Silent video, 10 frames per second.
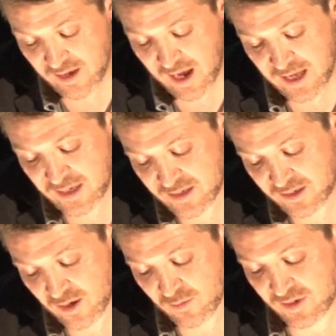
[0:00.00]
And,
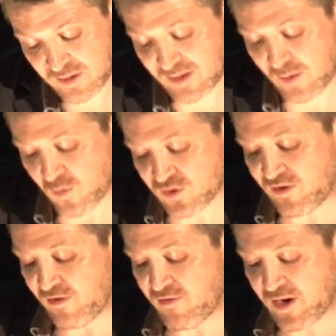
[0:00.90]
you know, it
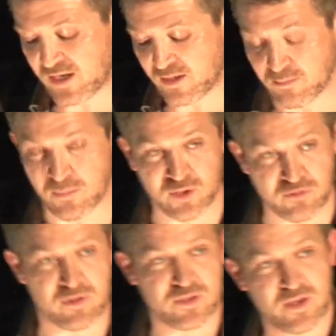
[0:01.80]
wasn't a really
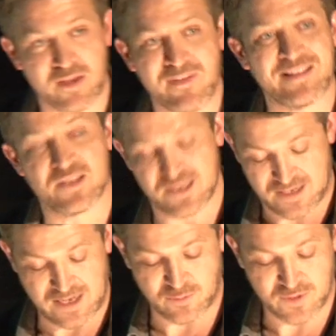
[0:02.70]
moderate event,
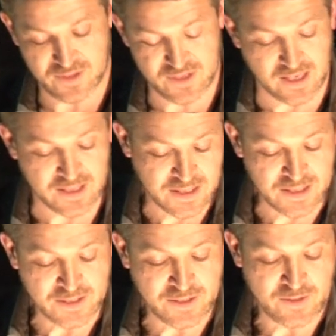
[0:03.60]
I wouldn't say,
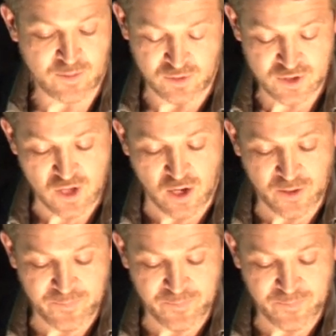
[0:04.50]
Woodstock.